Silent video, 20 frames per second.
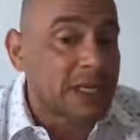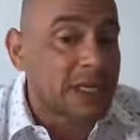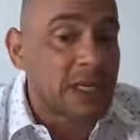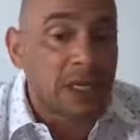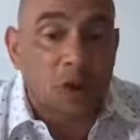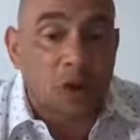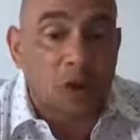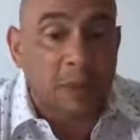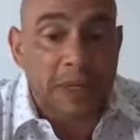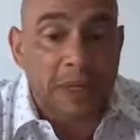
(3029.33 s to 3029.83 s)

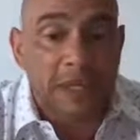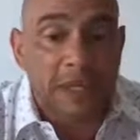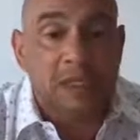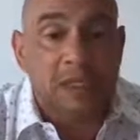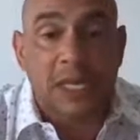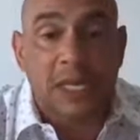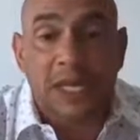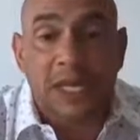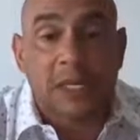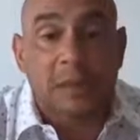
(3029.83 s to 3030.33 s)
go up
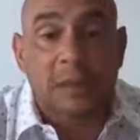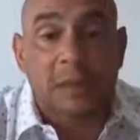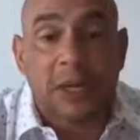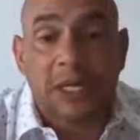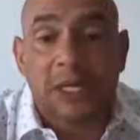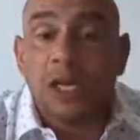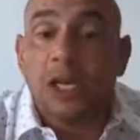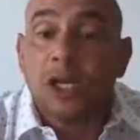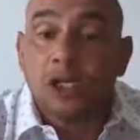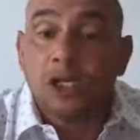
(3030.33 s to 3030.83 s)
against anybody.
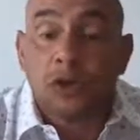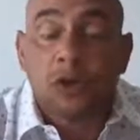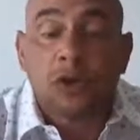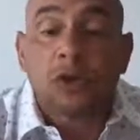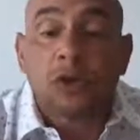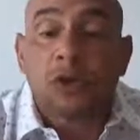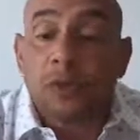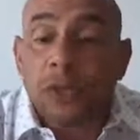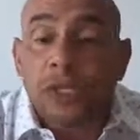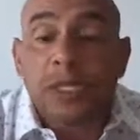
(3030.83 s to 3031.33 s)
So
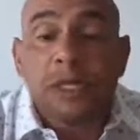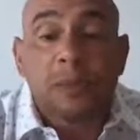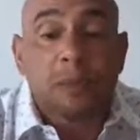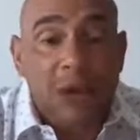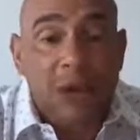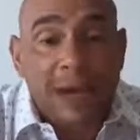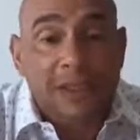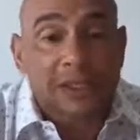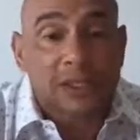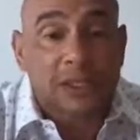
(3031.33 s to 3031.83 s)
they're really
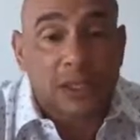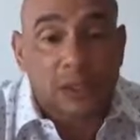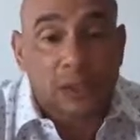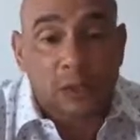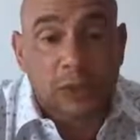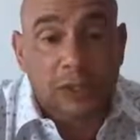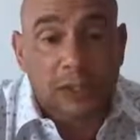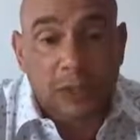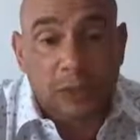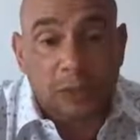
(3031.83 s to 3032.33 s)
practicing
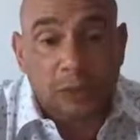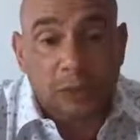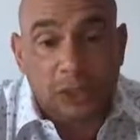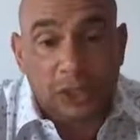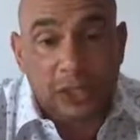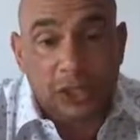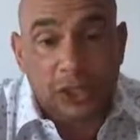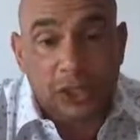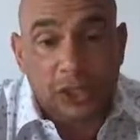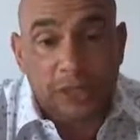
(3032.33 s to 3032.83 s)
what they
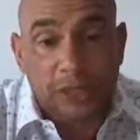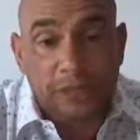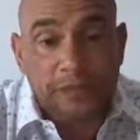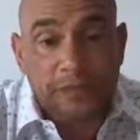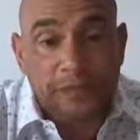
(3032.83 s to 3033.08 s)
preach.